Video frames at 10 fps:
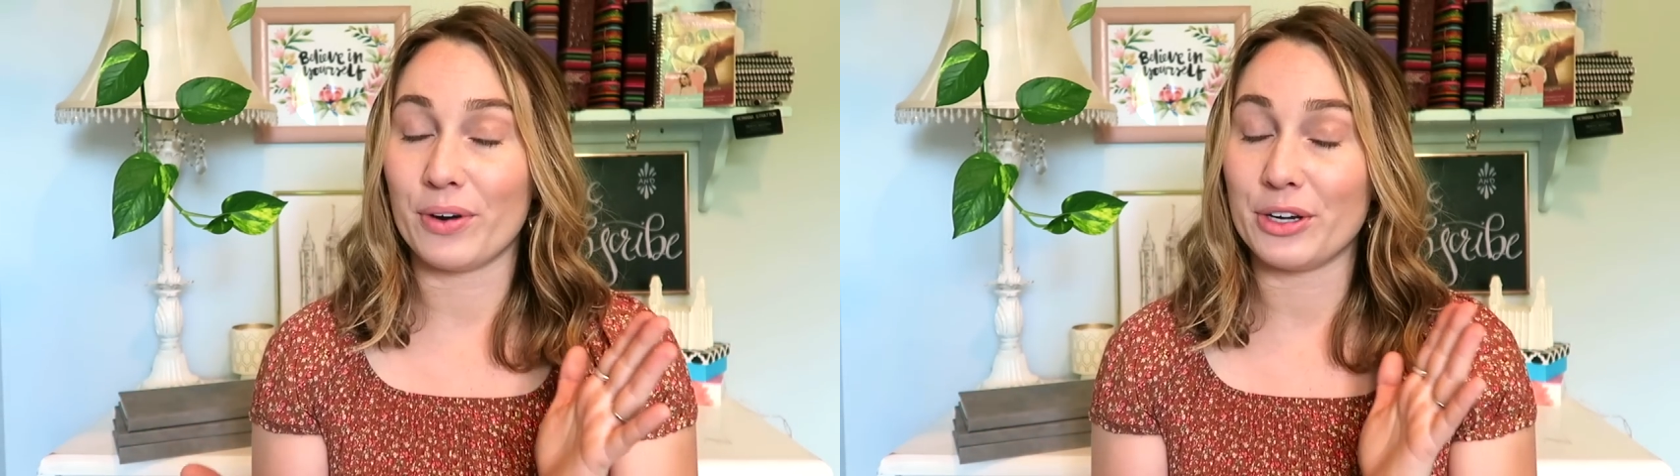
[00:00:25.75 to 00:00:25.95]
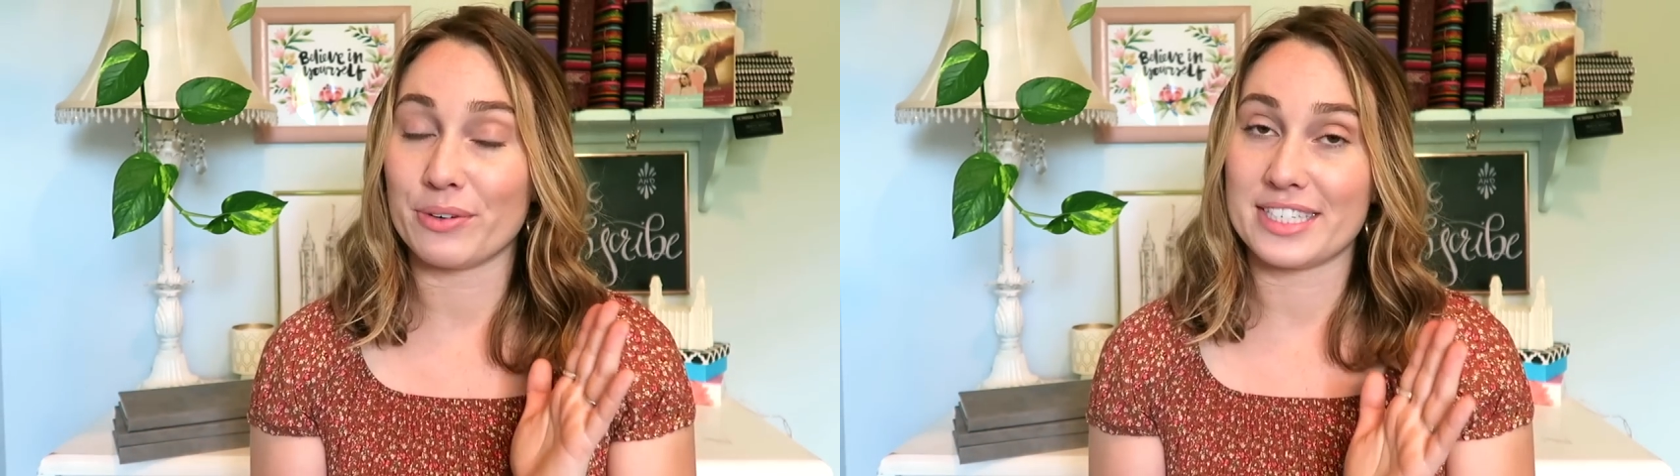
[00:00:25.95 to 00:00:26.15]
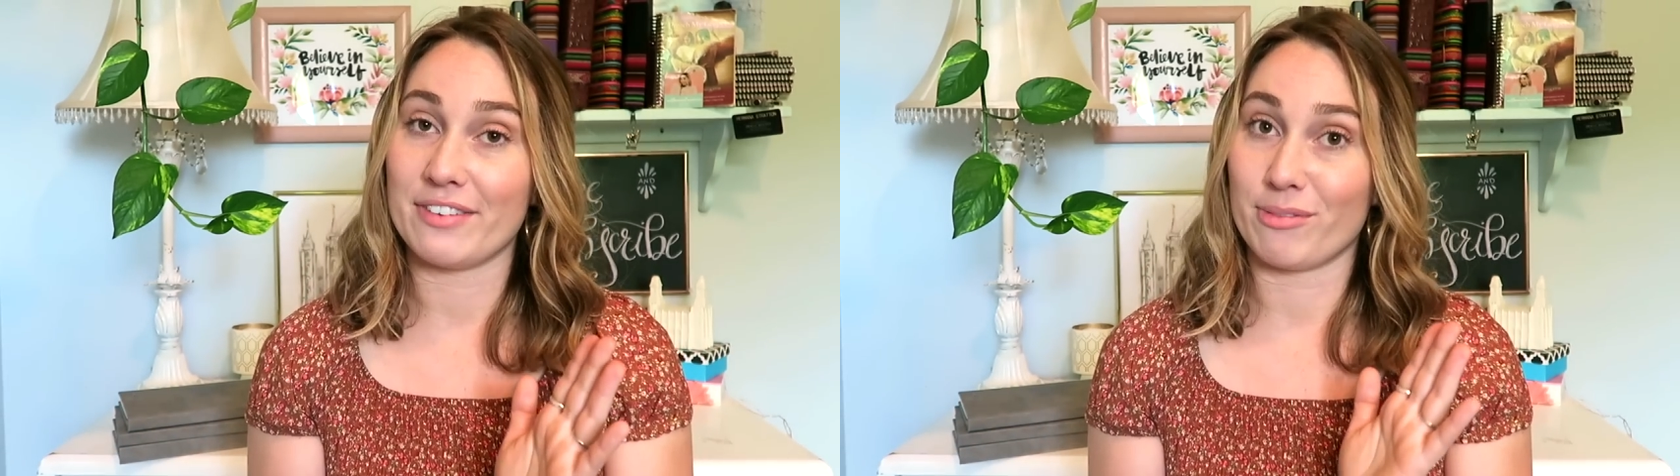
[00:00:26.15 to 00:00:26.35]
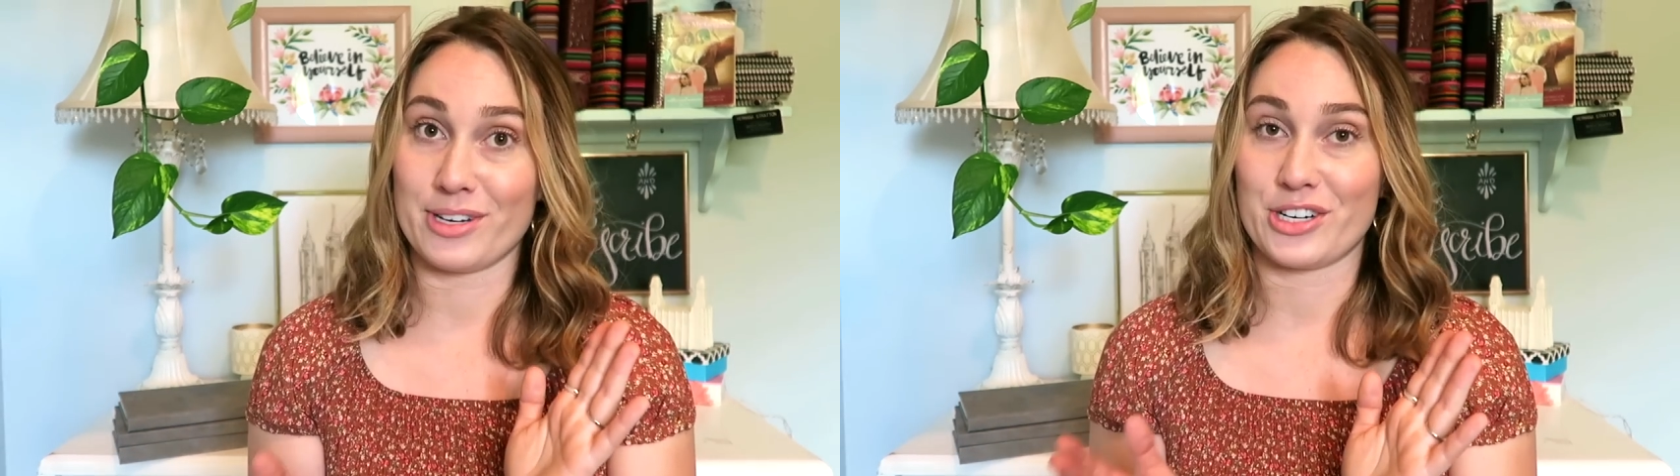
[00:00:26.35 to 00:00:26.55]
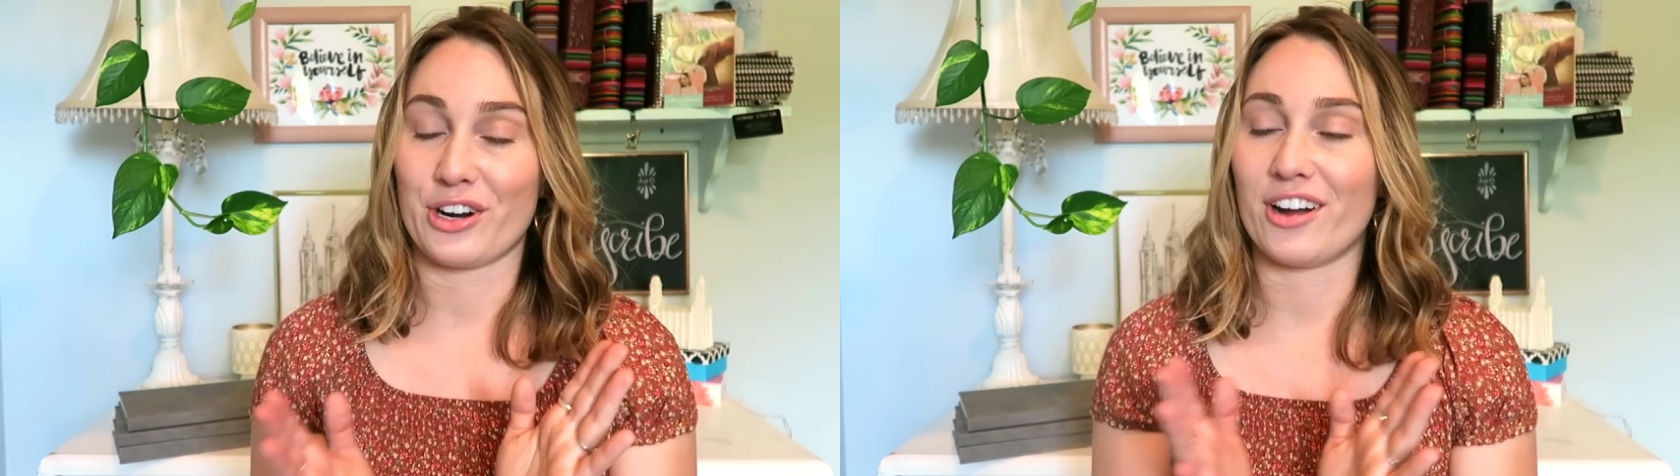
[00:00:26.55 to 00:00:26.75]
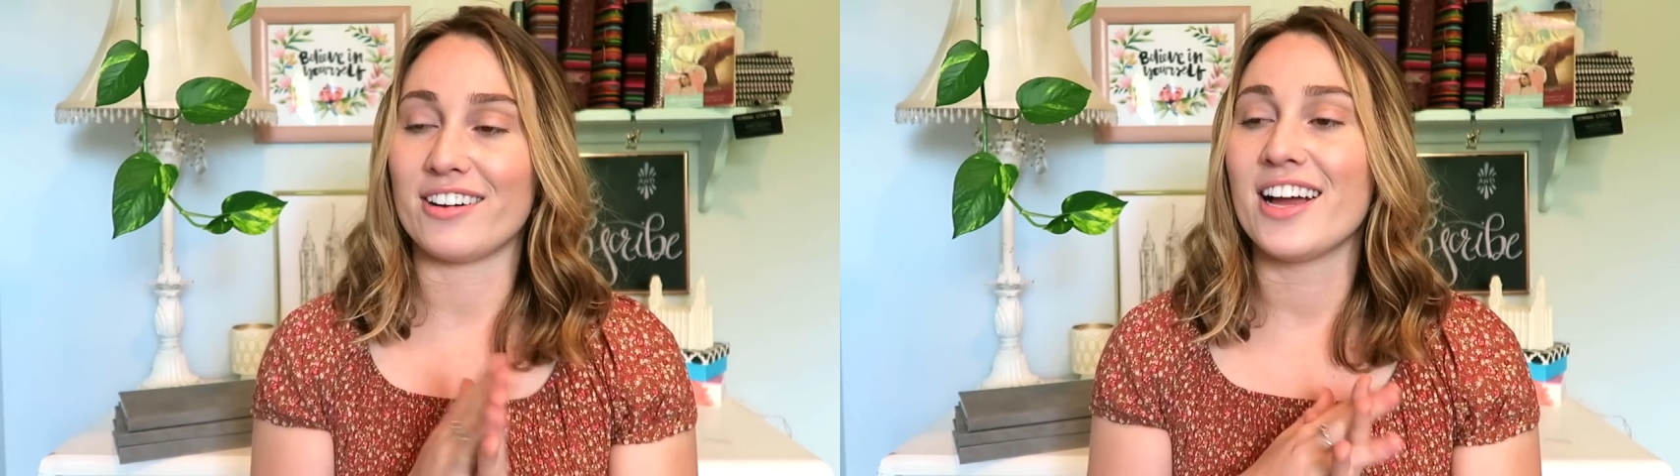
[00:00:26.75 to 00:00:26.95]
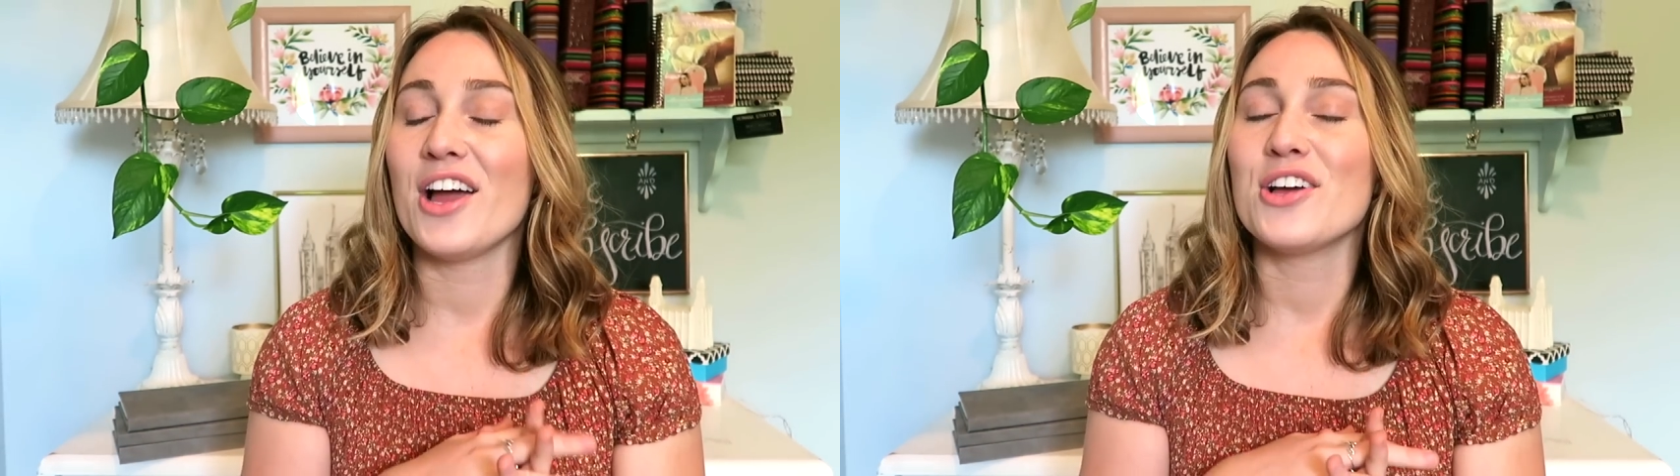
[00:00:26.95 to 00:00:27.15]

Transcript: when you receive your mission call.